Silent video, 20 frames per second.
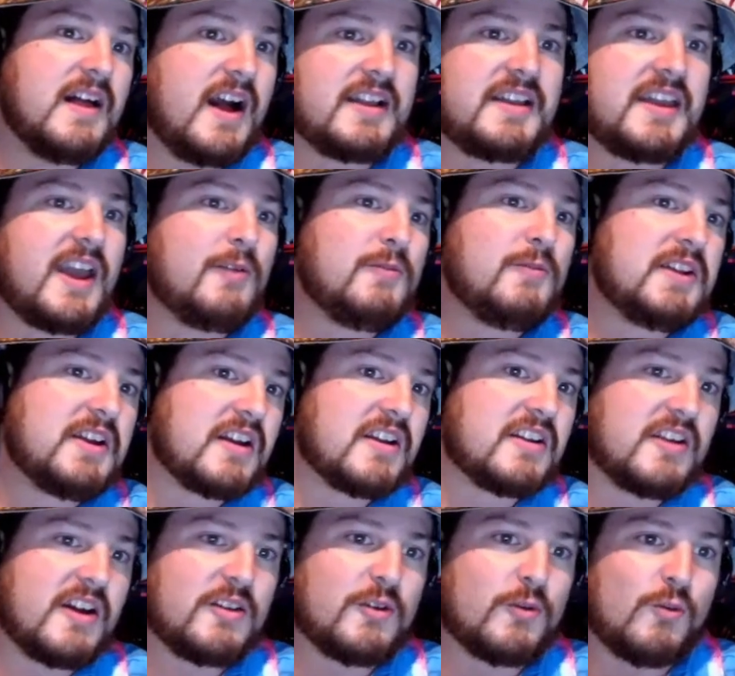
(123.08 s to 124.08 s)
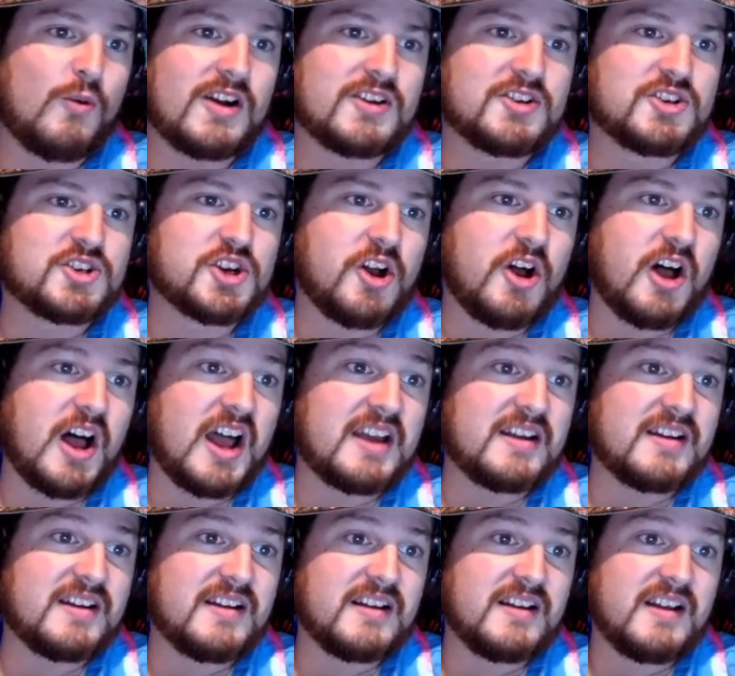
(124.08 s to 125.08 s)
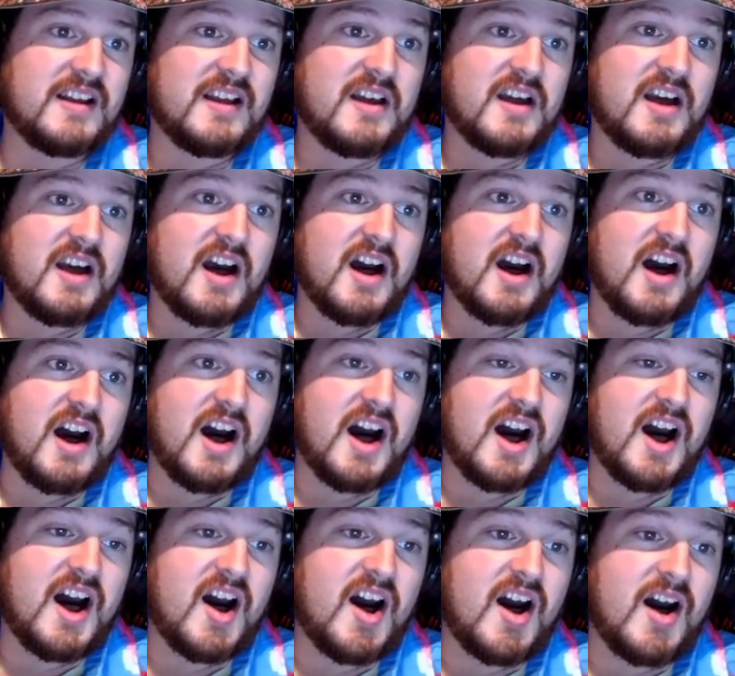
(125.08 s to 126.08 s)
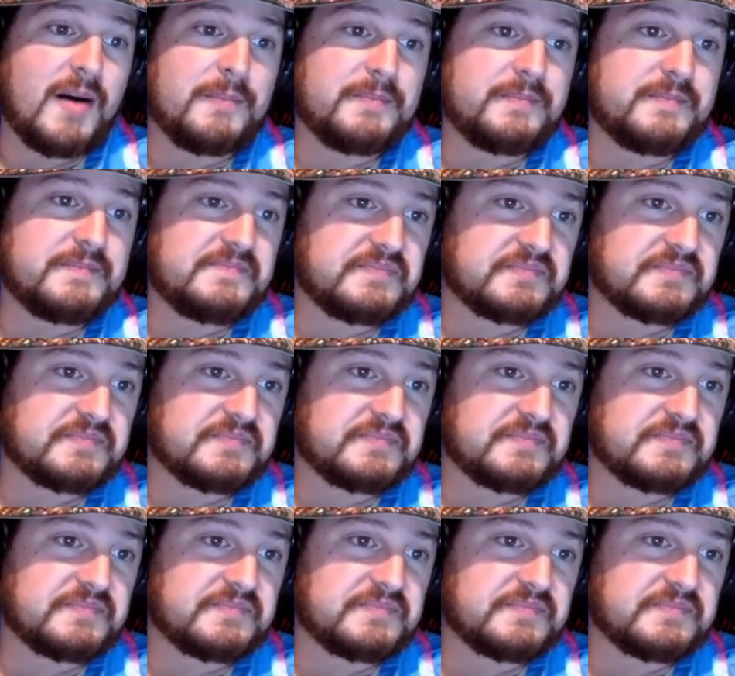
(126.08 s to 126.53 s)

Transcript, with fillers: again, we got another one-shot. Um,